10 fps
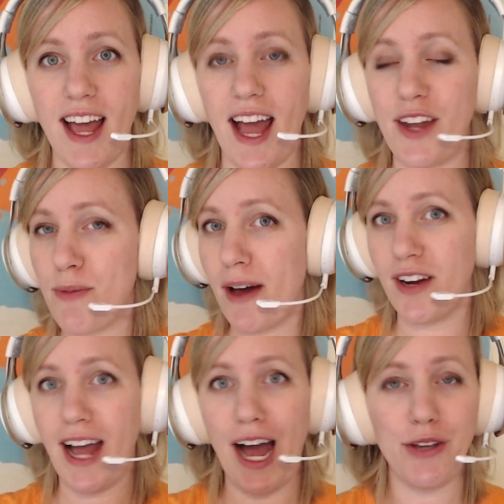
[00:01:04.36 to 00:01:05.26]
and no matter
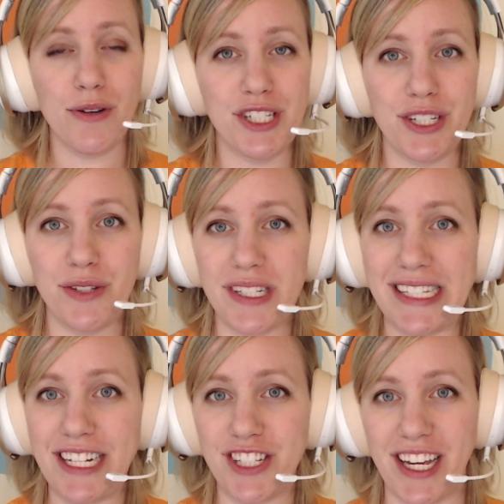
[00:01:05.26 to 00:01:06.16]
how you choose to
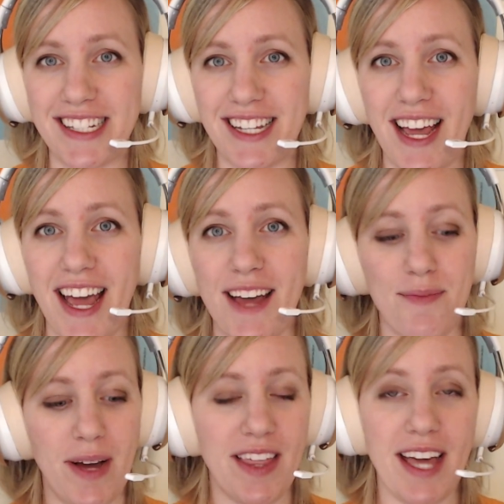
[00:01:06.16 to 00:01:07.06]
teach it,
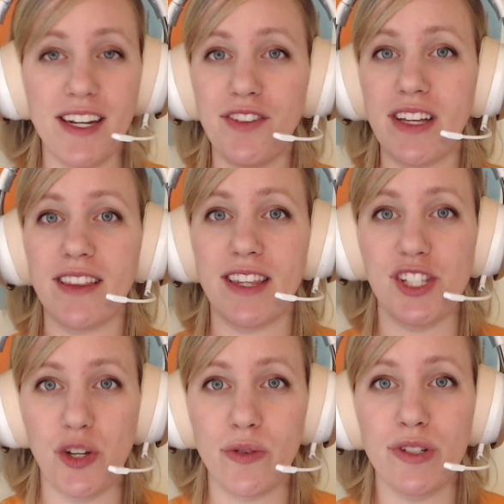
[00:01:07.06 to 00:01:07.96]
by the end of it, the
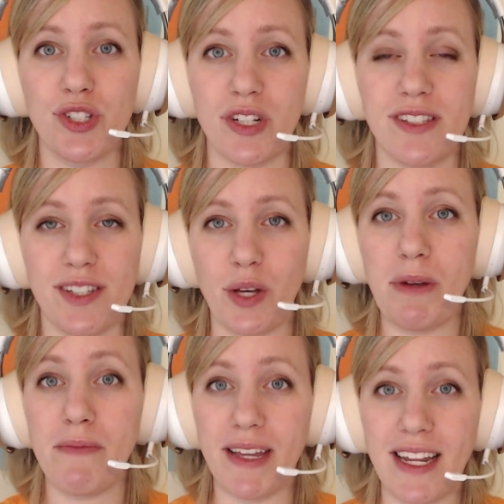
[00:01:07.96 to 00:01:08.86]
student should still
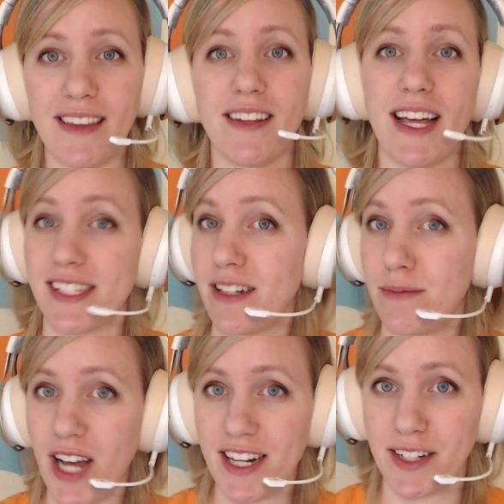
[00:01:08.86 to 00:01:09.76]
be meeting the lesson
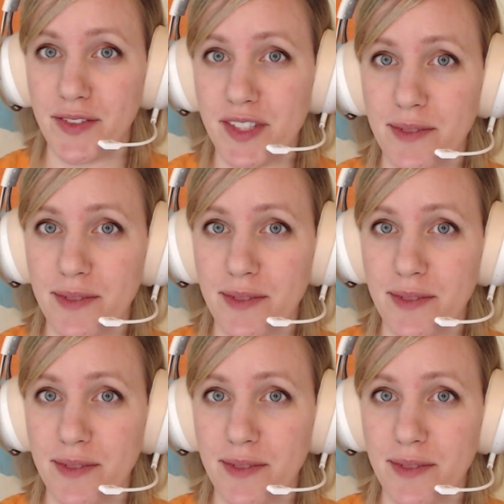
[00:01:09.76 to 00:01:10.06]
objectives.